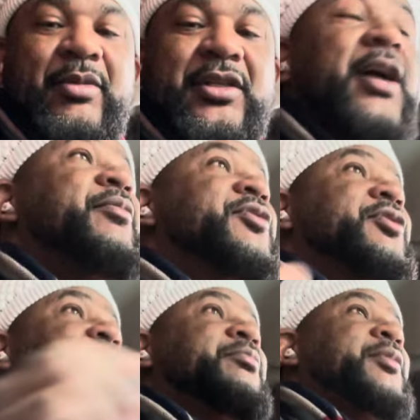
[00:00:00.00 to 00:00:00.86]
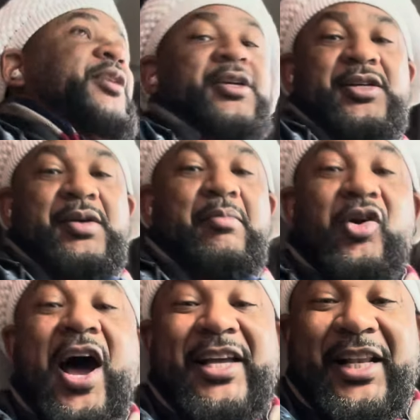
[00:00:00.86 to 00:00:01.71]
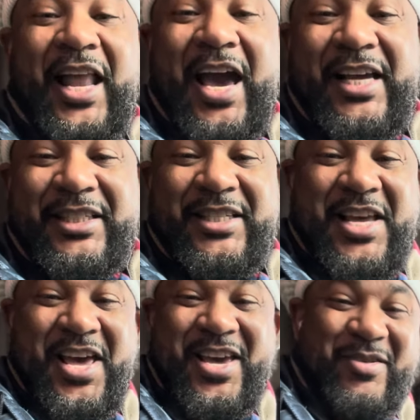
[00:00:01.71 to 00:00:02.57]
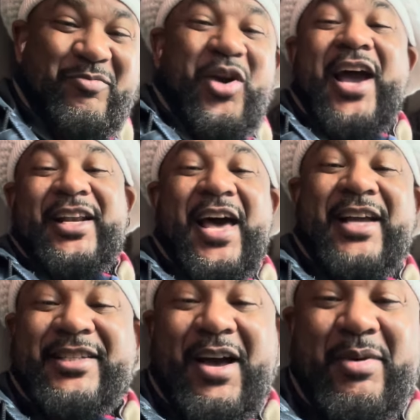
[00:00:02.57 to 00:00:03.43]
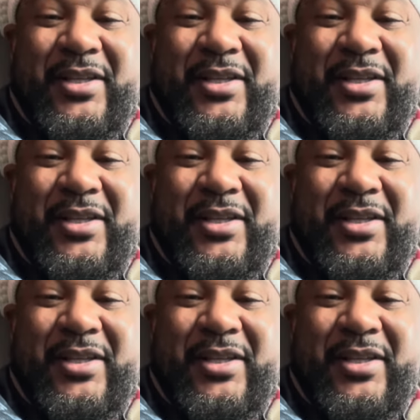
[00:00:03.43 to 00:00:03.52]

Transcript: Thompson, the bright light. Bright light Tommy